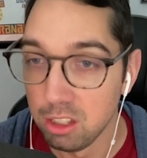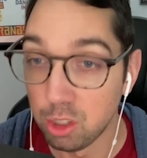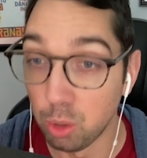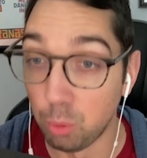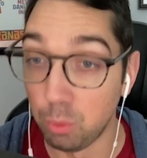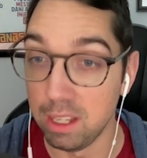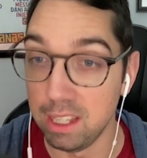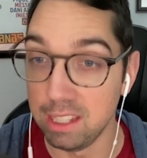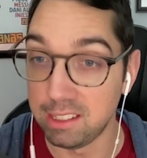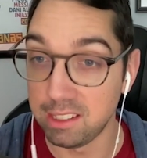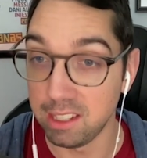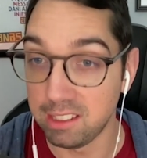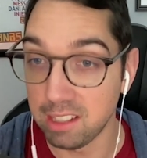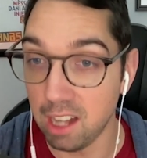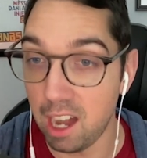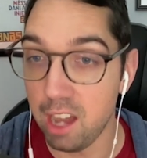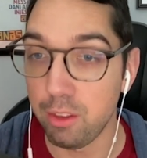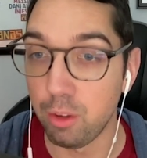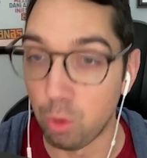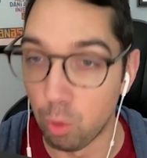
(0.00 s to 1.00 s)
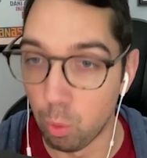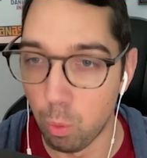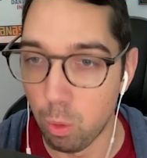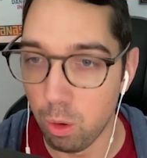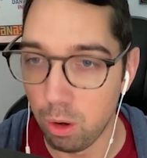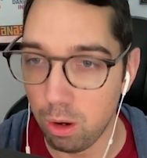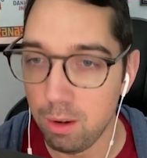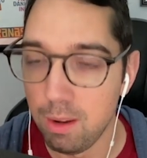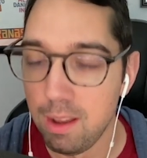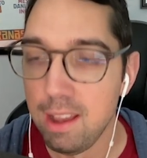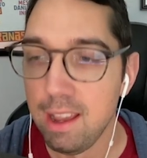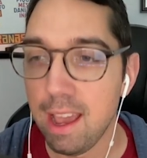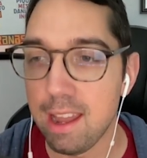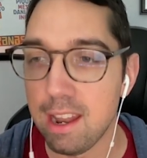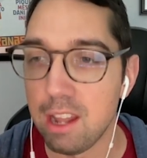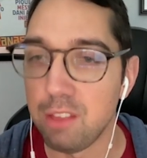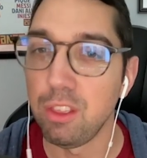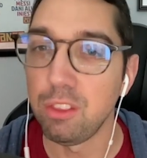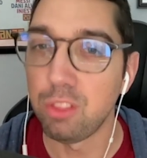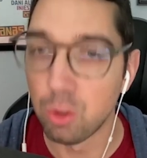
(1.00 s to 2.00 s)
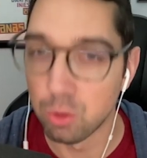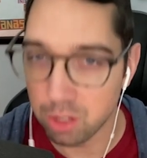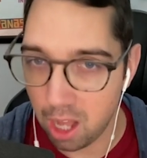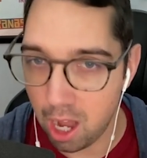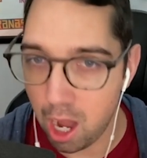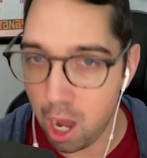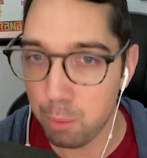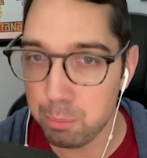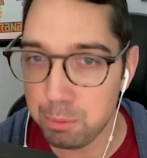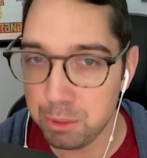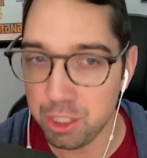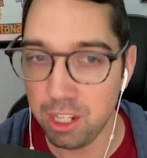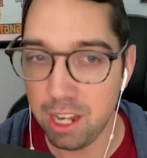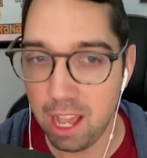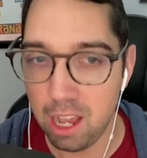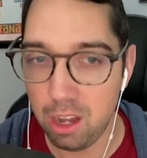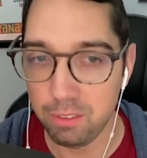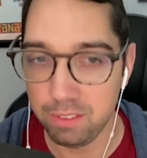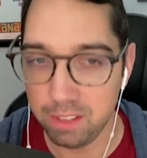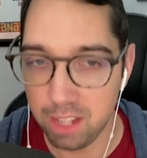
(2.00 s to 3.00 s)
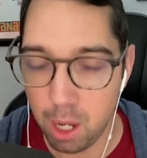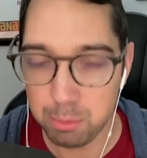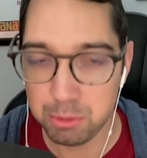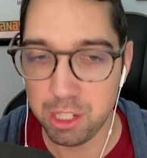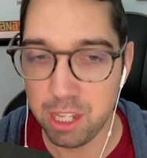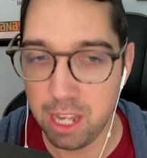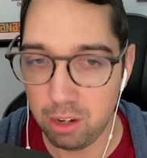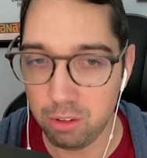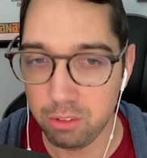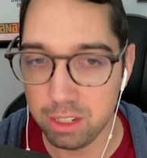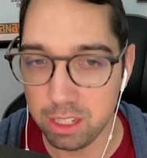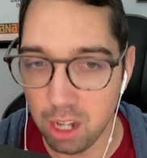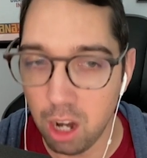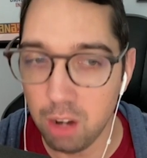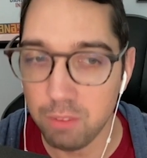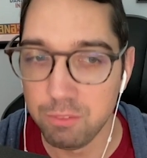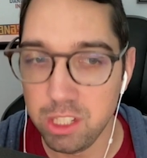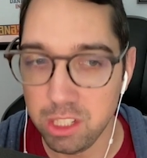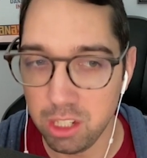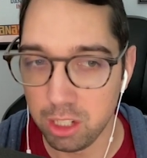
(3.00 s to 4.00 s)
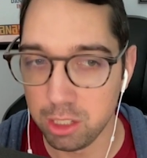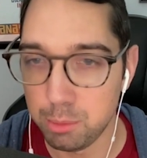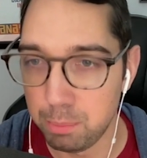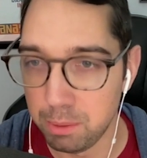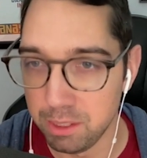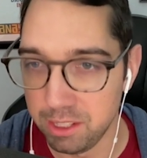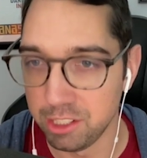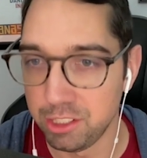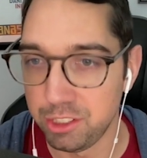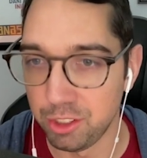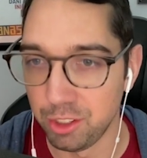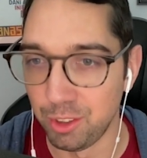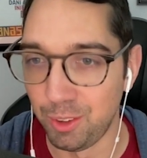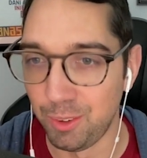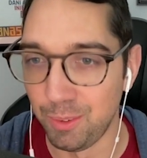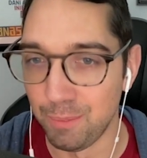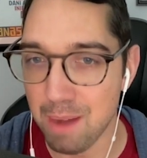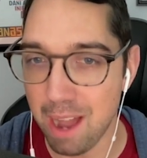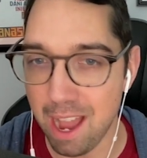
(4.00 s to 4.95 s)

So it's, it's either or. And I think those optional the optionality of De Jong's positional.